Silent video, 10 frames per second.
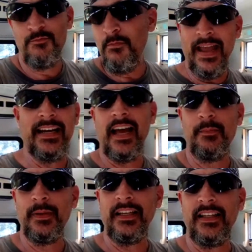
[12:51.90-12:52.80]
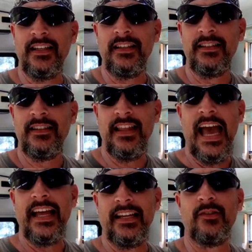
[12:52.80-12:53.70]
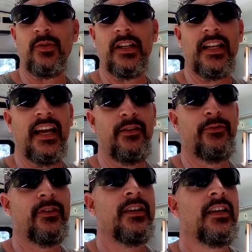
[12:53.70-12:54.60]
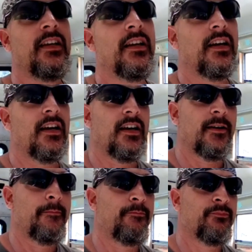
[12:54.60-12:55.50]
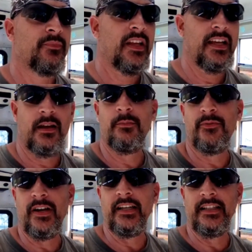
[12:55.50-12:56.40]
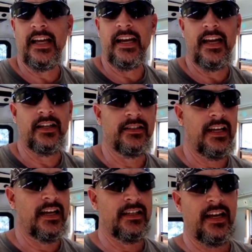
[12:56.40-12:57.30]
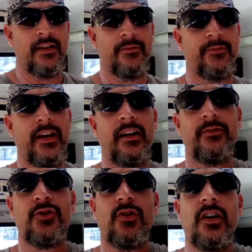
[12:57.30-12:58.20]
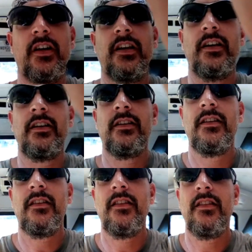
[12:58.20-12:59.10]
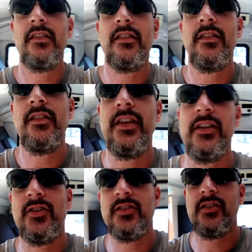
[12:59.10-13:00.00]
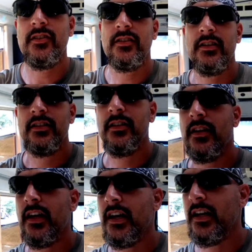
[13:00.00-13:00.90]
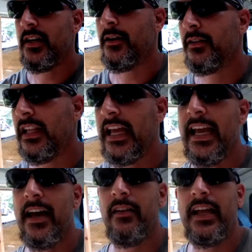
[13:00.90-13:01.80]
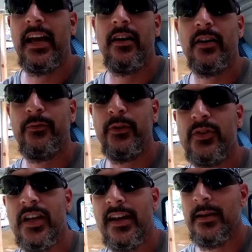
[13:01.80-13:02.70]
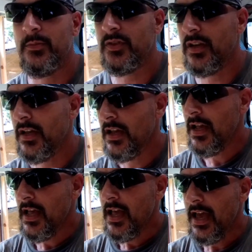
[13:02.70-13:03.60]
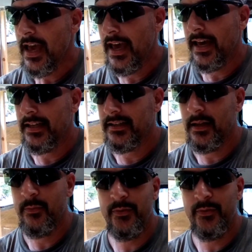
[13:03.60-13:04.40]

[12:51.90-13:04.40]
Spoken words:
may not be that in real life. And I'm finding that out. I've drawn this layout out a few times, and I'm